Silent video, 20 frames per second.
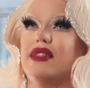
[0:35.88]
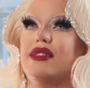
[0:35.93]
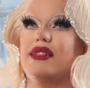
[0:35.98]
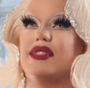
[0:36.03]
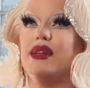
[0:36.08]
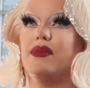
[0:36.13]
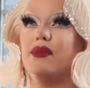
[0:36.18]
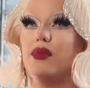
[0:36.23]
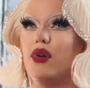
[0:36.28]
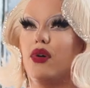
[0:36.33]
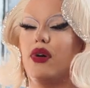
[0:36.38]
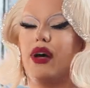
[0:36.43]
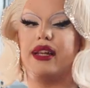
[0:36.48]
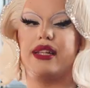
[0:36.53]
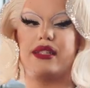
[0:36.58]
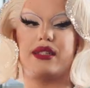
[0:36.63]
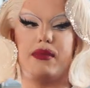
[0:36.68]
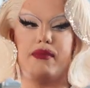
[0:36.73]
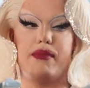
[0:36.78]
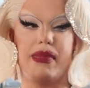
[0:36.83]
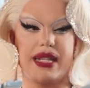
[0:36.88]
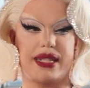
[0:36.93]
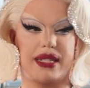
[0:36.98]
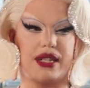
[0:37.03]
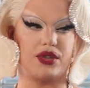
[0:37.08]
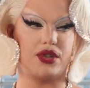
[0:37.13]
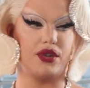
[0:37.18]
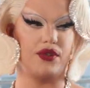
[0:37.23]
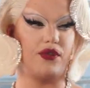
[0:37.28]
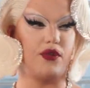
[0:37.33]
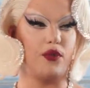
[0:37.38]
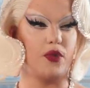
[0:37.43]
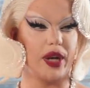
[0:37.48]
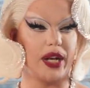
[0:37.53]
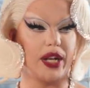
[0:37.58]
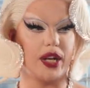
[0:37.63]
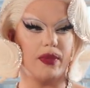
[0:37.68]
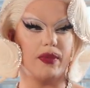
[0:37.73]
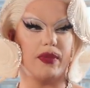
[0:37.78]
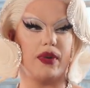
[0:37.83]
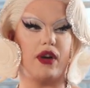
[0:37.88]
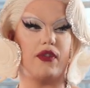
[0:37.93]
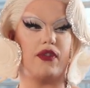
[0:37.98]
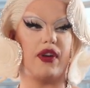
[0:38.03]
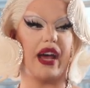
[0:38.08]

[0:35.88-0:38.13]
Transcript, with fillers: a symbol and it's a message of freedom, of